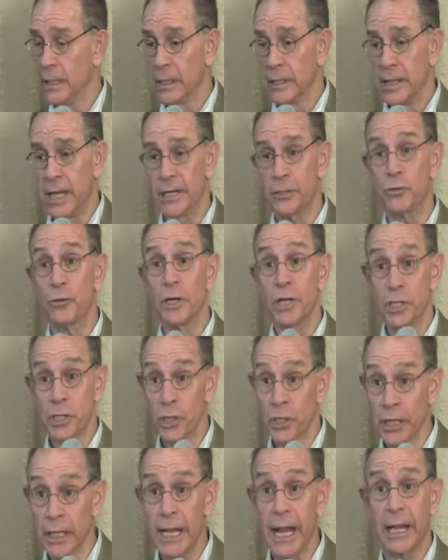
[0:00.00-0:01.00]
that
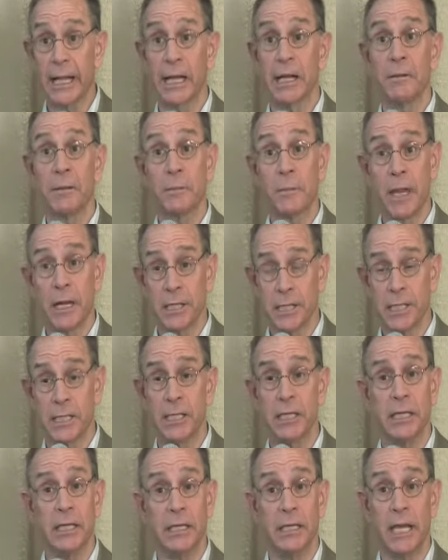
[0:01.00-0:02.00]
traditionally academic
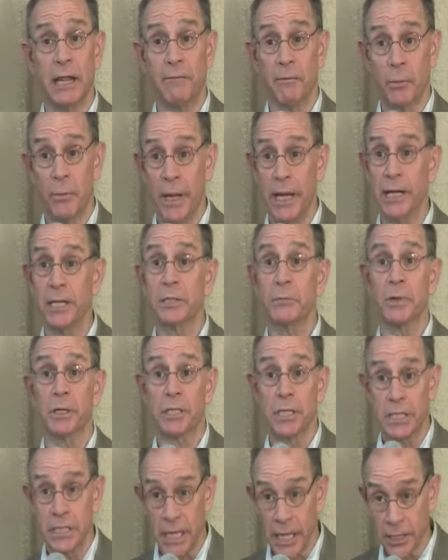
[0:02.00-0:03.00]
medicine never paid as
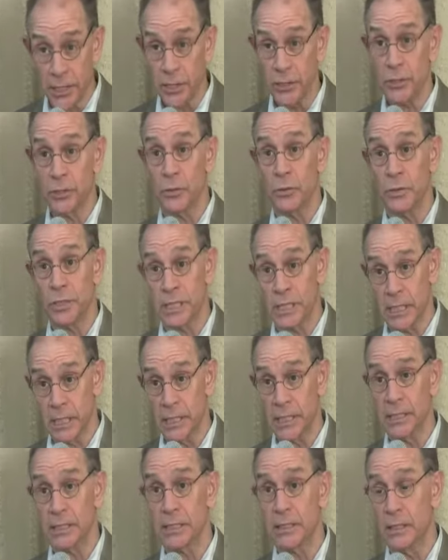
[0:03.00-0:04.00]
much attention to as
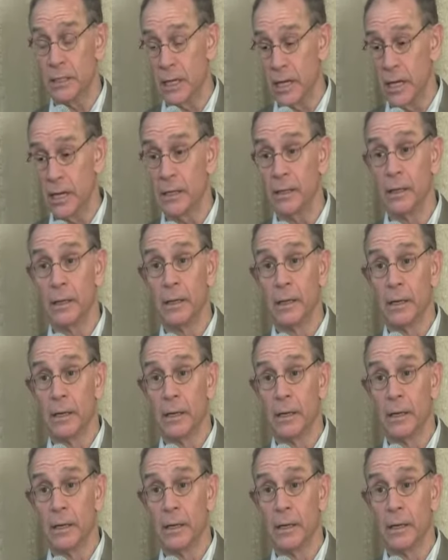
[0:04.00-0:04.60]
it is today.